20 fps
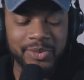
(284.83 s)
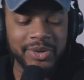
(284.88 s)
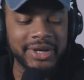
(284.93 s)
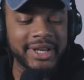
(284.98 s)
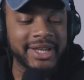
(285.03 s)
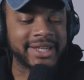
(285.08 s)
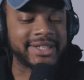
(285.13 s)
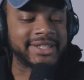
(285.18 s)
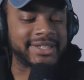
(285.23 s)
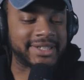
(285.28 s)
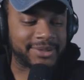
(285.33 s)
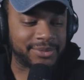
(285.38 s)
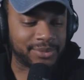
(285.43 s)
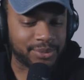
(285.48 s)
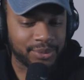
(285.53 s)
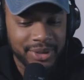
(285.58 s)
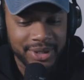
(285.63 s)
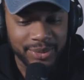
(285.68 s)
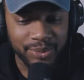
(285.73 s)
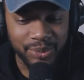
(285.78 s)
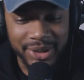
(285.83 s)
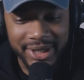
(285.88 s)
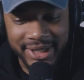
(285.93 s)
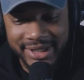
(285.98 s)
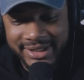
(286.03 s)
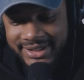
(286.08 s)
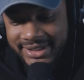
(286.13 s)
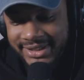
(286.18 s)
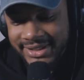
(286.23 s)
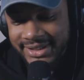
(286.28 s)
What is it? What what
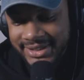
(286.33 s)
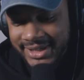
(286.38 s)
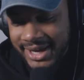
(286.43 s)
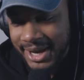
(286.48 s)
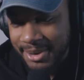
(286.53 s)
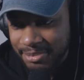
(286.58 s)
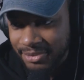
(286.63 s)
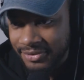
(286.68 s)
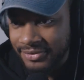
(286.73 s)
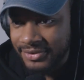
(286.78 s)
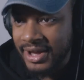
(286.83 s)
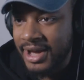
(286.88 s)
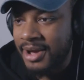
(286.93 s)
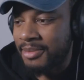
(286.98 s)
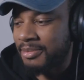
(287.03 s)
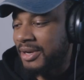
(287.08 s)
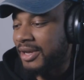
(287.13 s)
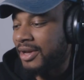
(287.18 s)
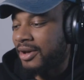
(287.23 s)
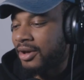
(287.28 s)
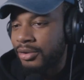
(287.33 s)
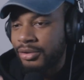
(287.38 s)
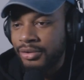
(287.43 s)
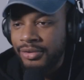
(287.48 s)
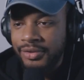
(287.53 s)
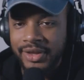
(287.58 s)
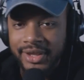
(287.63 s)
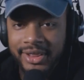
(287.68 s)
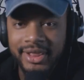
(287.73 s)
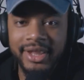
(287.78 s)
is this type of comedy
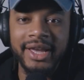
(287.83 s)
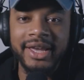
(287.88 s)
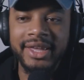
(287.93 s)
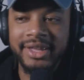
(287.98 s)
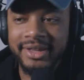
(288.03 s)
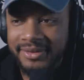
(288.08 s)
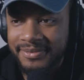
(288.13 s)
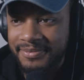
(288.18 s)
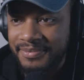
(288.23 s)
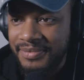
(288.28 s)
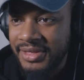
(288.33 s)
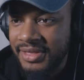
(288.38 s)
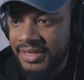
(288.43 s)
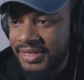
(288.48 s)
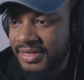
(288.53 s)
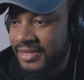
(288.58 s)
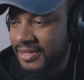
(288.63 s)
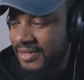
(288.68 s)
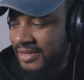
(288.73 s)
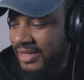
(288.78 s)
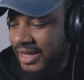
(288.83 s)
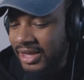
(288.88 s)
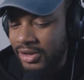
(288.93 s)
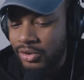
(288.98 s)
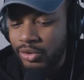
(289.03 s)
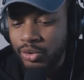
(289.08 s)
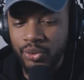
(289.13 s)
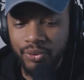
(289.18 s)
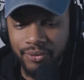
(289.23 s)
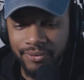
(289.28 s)
other than like,
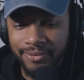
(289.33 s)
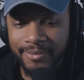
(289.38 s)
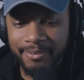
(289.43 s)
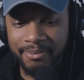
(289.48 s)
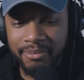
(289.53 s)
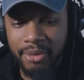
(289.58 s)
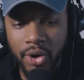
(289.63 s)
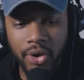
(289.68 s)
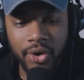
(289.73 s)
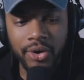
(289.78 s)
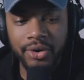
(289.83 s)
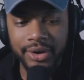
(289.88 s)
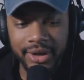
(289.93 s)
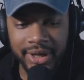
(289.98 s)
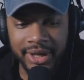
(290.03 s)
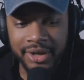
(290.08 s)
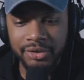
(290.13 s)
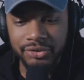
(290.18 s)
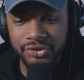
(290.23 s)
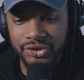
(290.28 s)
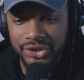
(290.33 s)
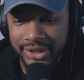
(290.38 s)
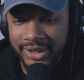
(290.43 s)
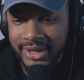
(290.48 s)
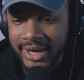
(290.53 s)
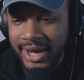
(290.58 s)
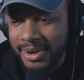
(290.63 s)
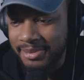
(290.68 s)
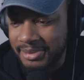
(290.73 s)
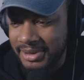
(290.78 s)
like goofball energy
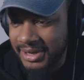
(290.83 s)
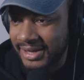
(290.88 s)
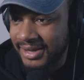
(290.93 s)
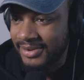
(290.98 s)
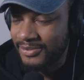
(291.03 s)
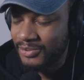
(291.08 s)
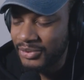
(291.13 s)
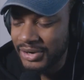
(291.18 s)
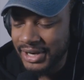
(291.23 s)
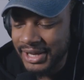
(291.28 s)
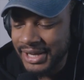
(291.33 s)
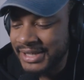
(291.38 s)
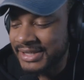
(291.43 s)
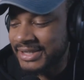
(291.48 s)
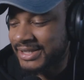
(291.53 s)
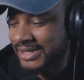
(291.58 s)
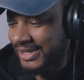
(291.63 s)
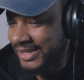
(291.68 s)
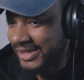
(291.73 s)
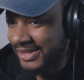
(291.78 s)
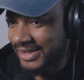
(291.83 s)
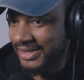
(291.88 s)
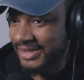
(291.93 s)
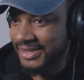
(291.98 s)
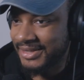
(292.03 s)
comedy? What is it?